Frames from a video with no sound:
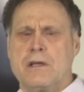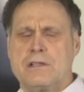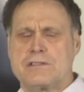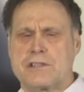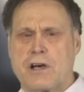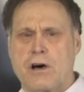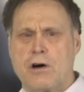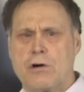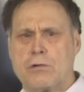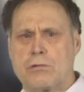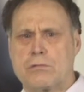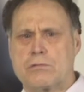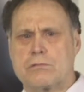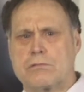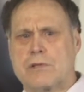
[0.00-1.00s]

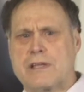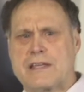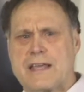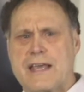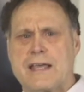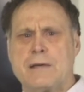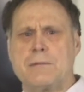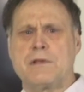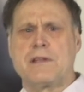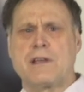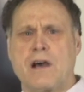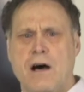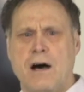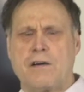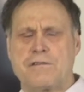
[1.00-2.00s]
So he came in
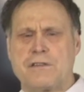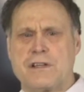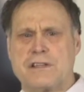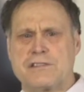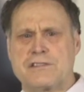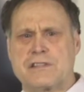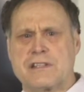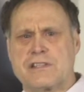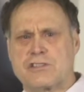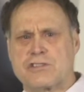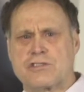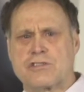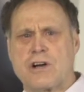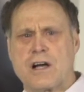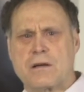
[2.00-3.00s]
the office and he
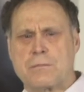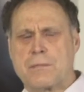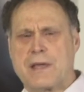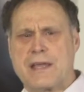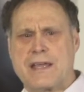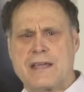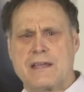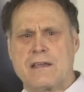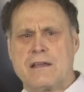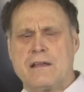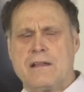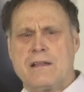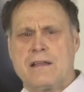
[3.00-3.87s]
struck me.